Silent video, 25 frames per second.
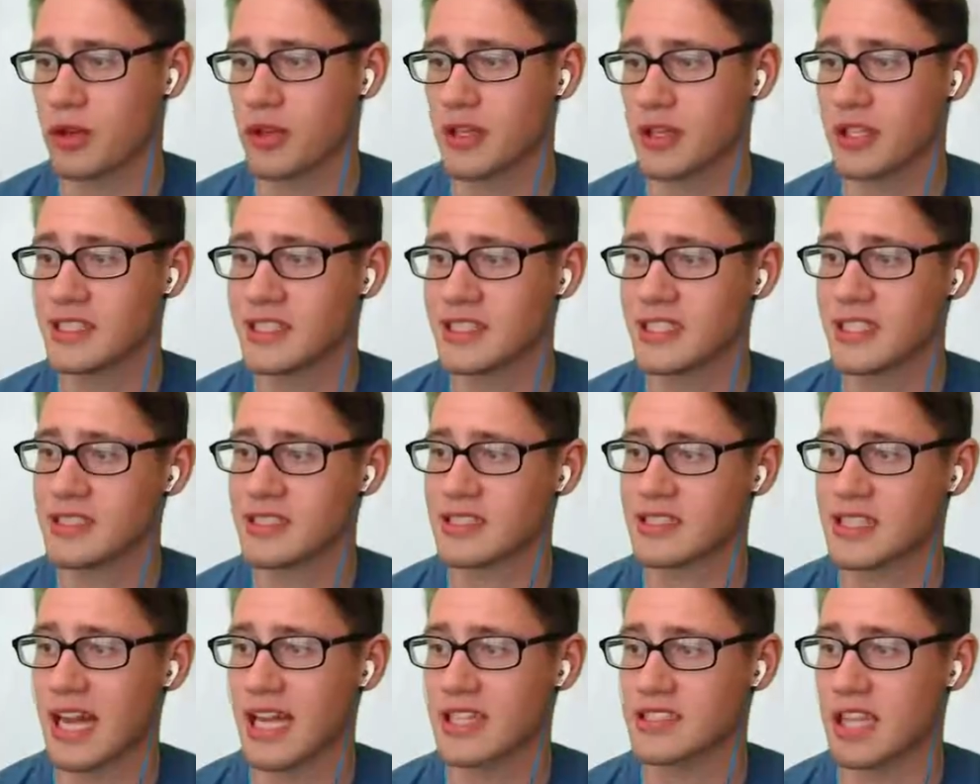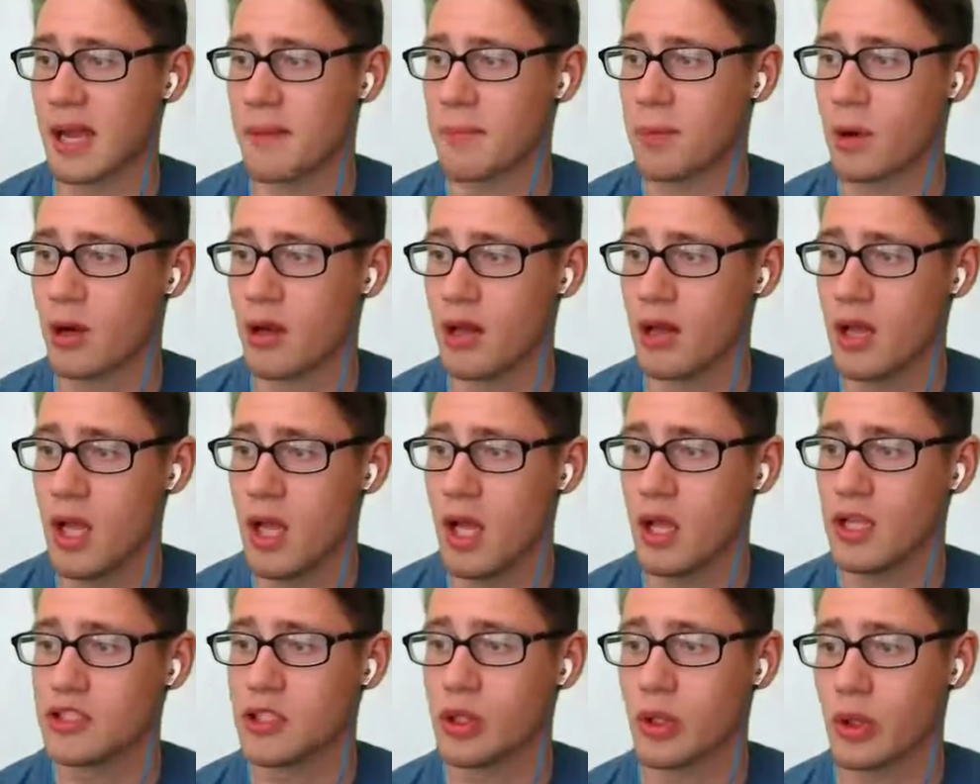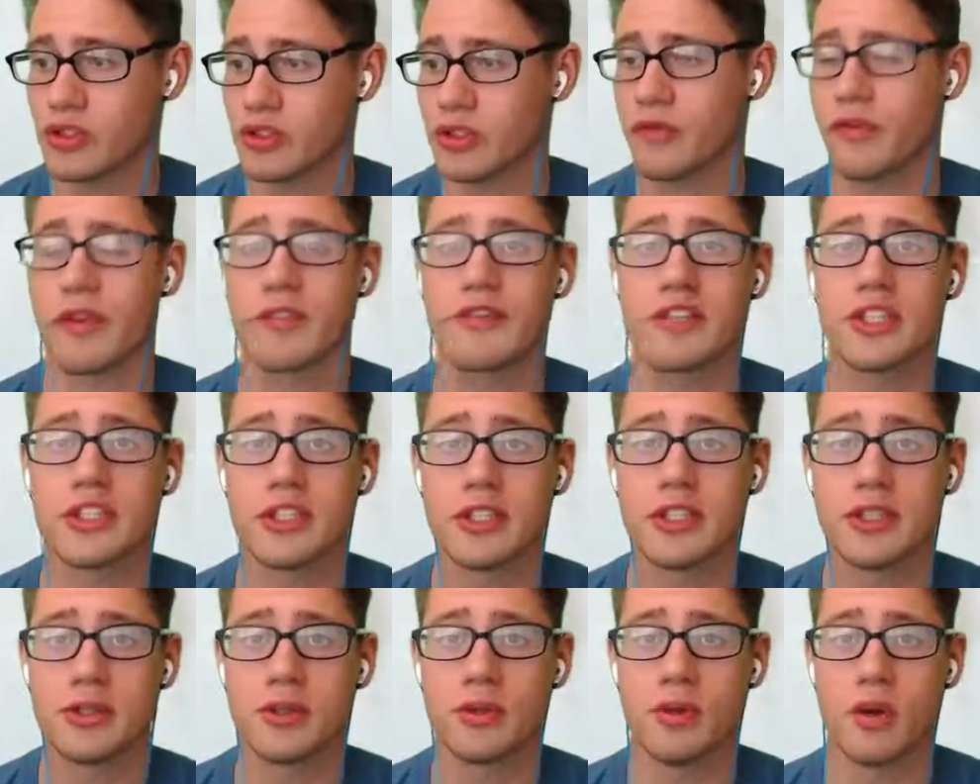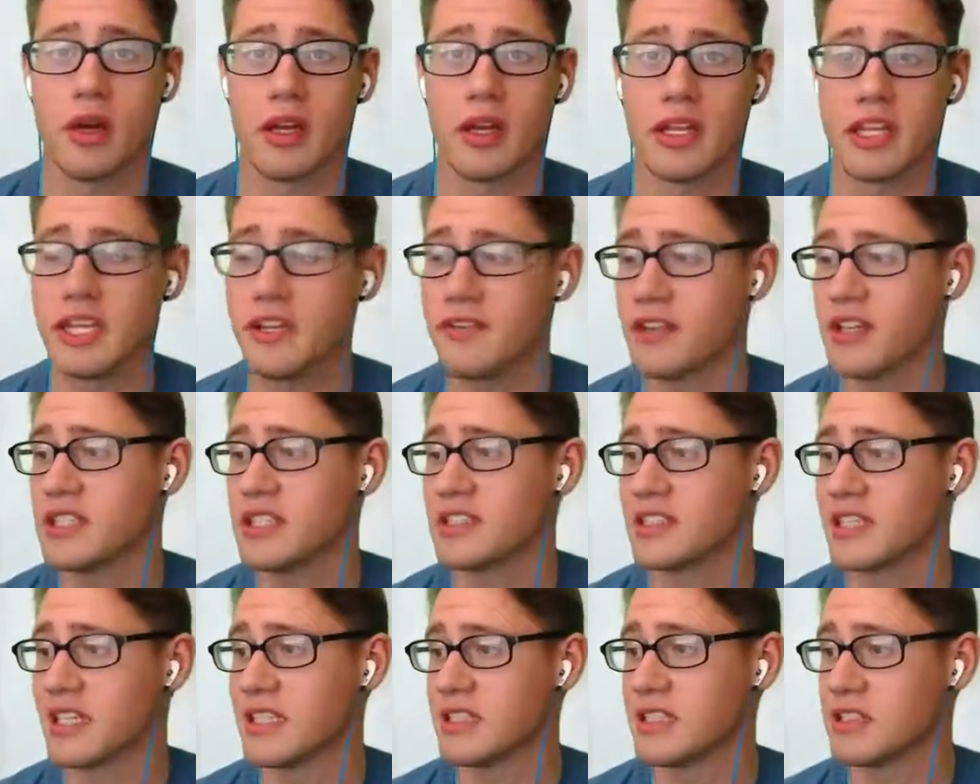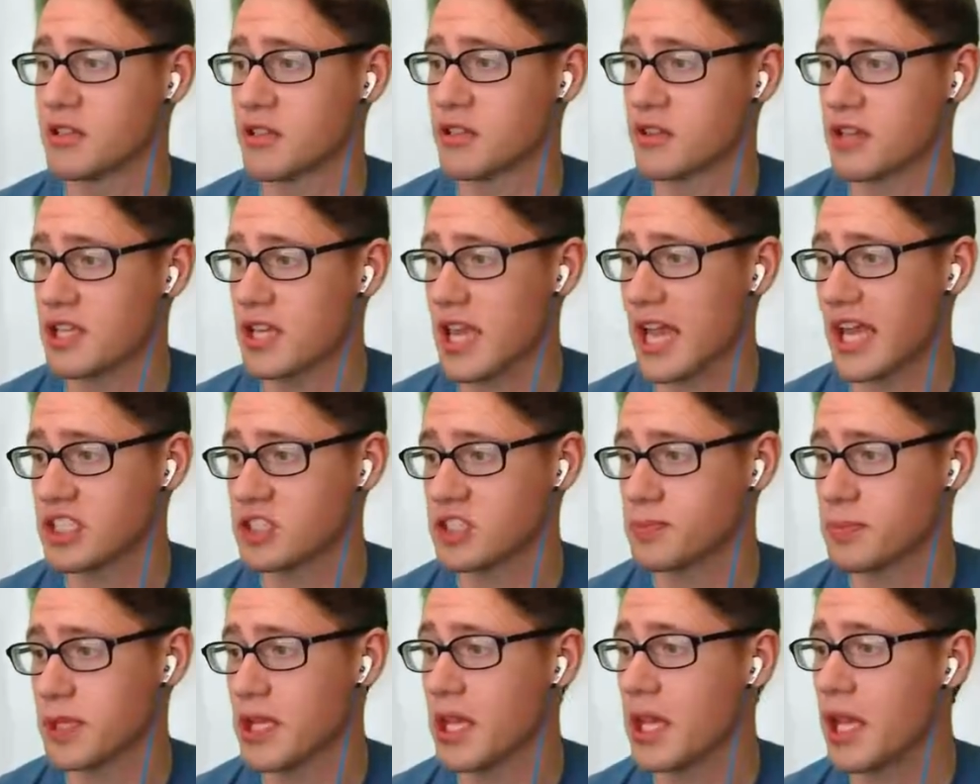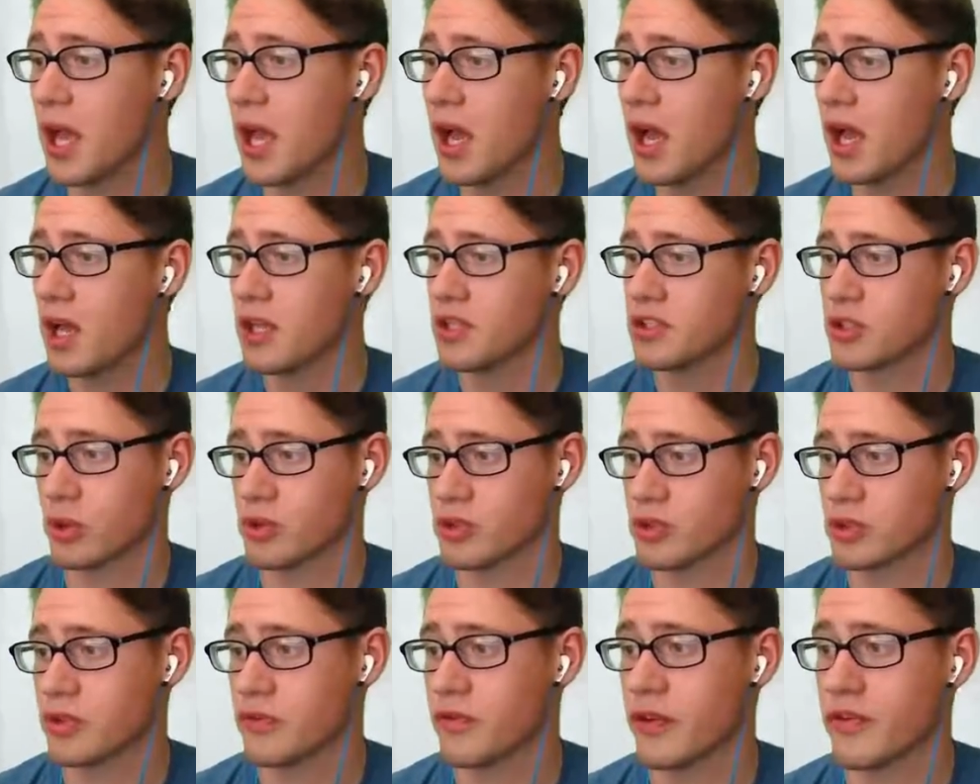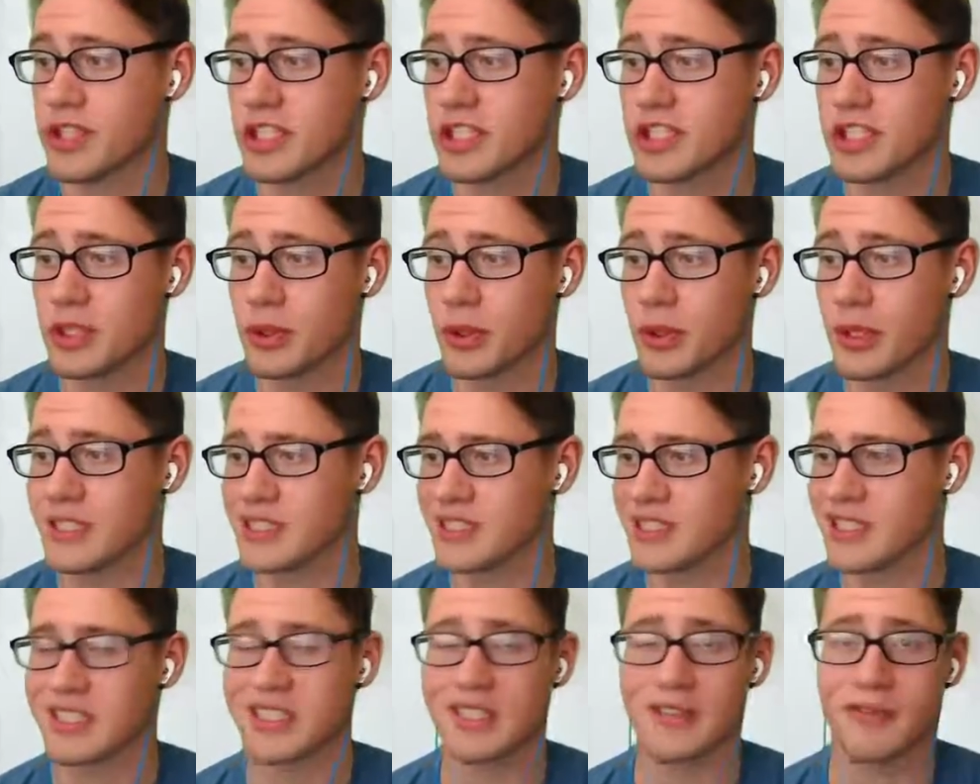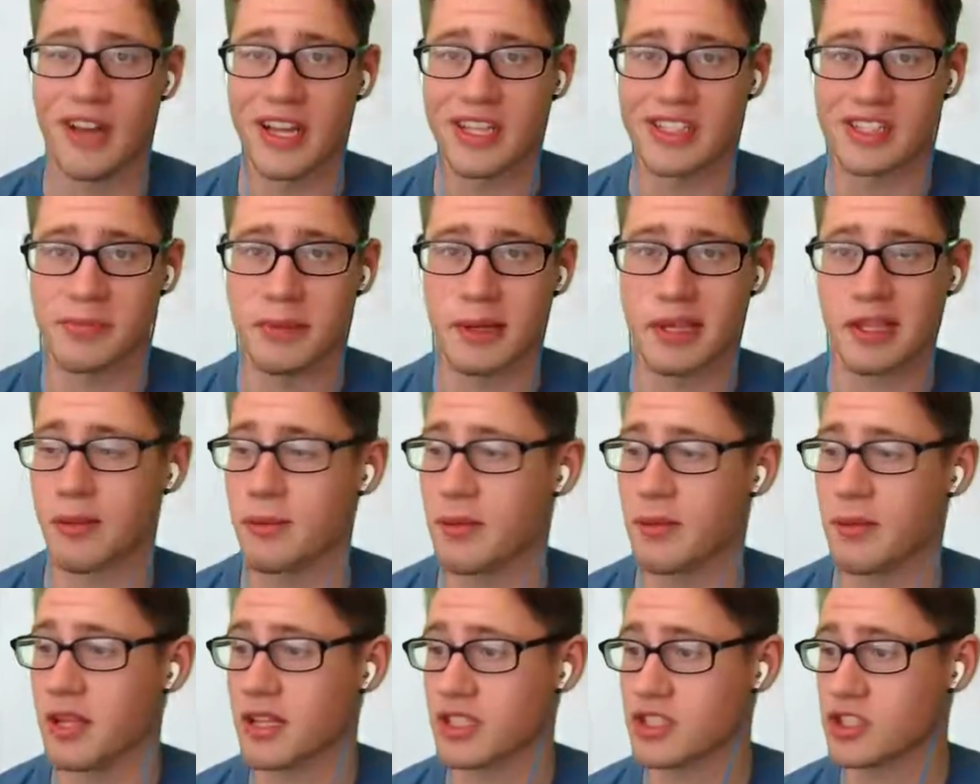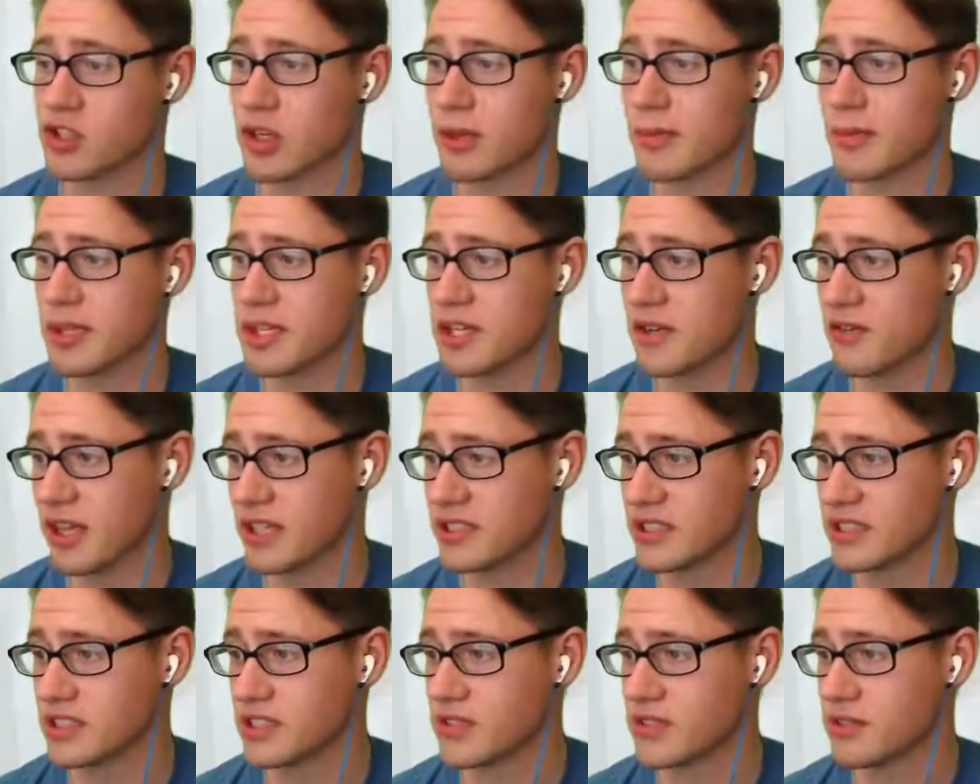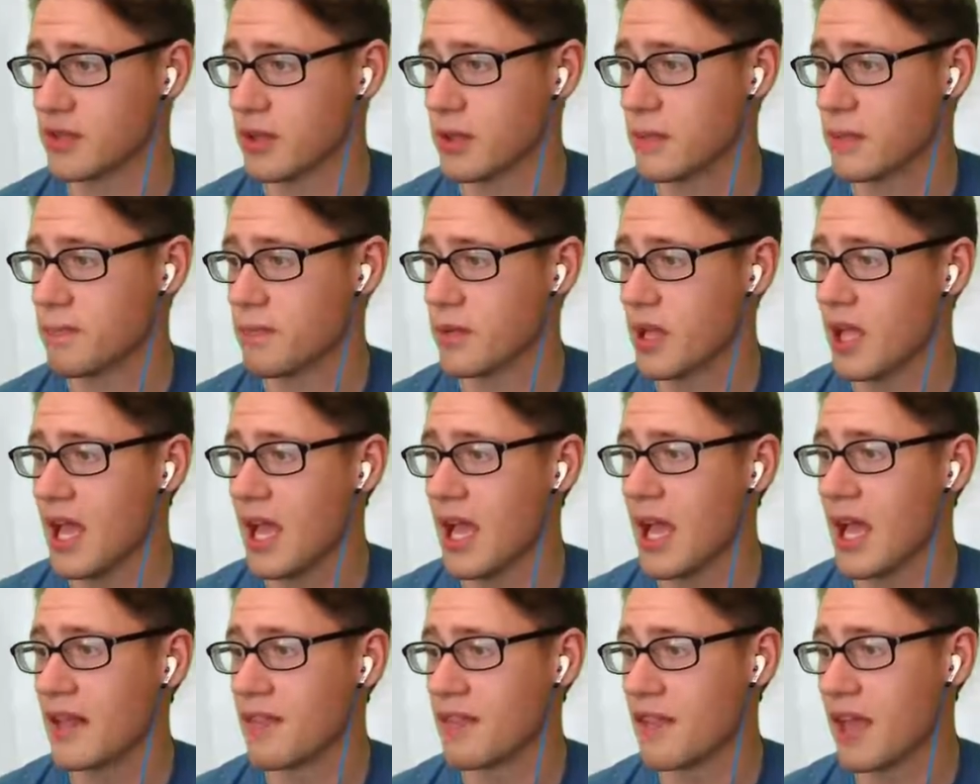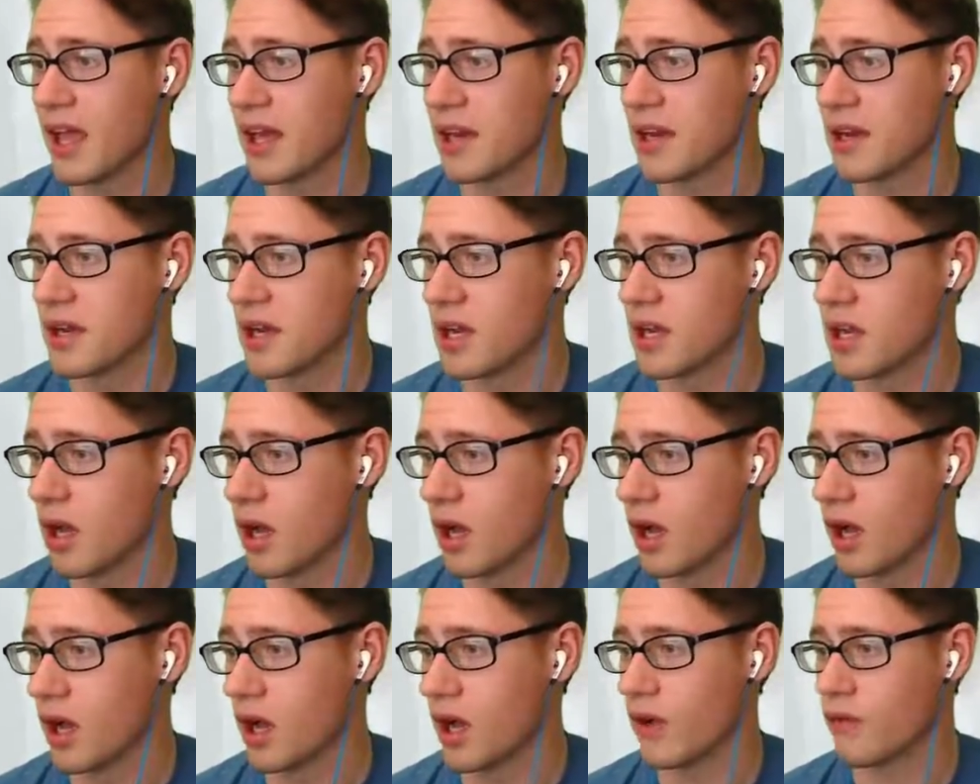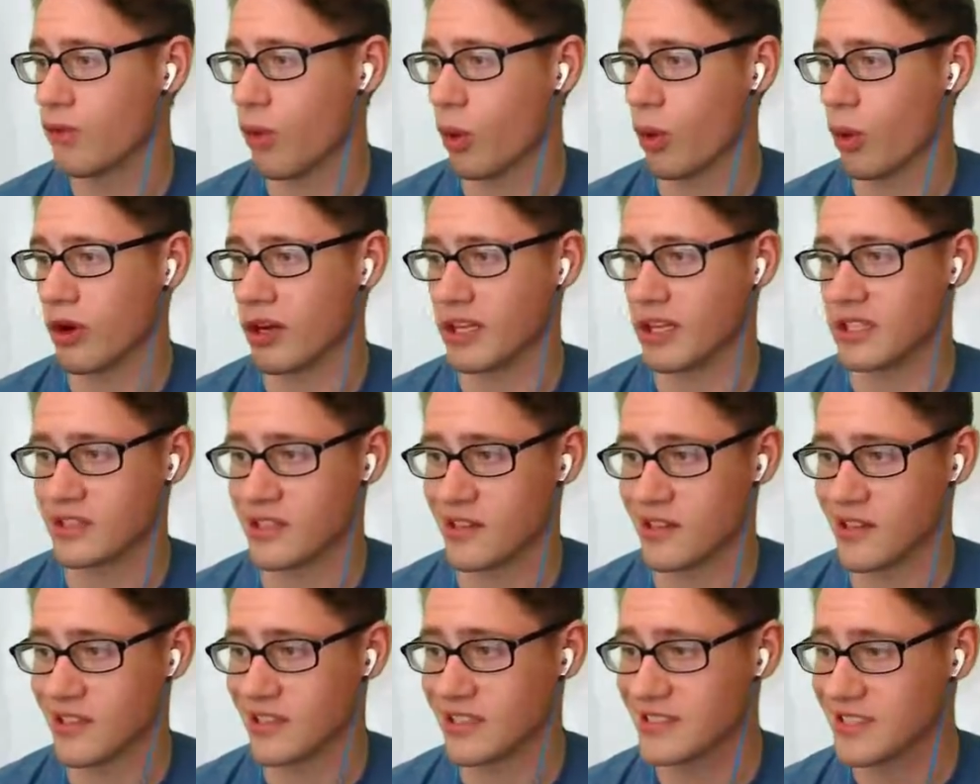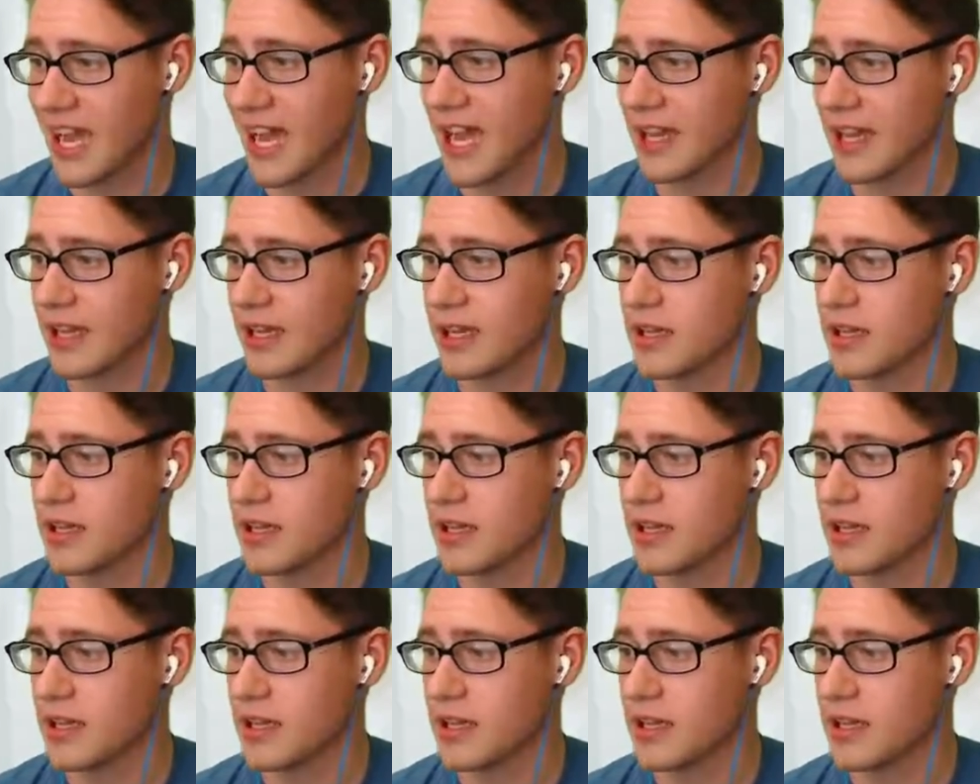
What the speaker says: You can see the stats. I put 252 EVs into the HP, 252 into defense, making him extremely defensive, and then 4 into the attack,